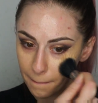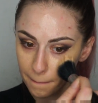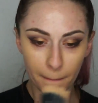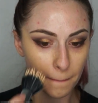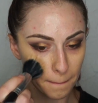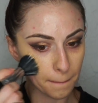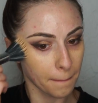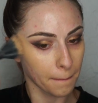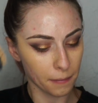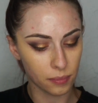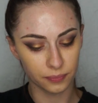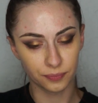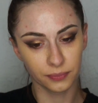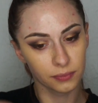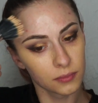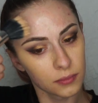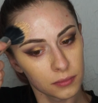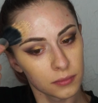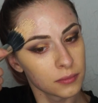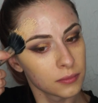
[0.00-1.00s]
like on
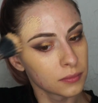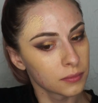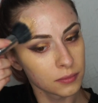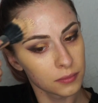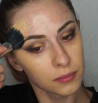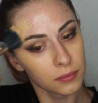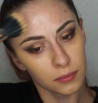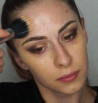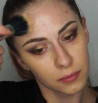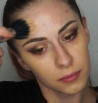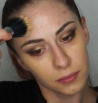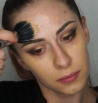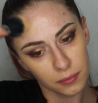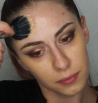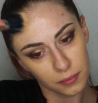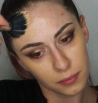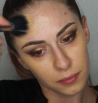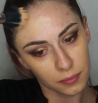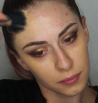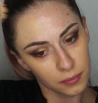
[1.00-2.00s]
my
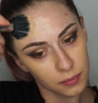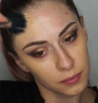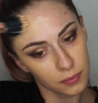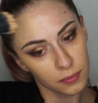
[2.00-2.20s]
cheekbones.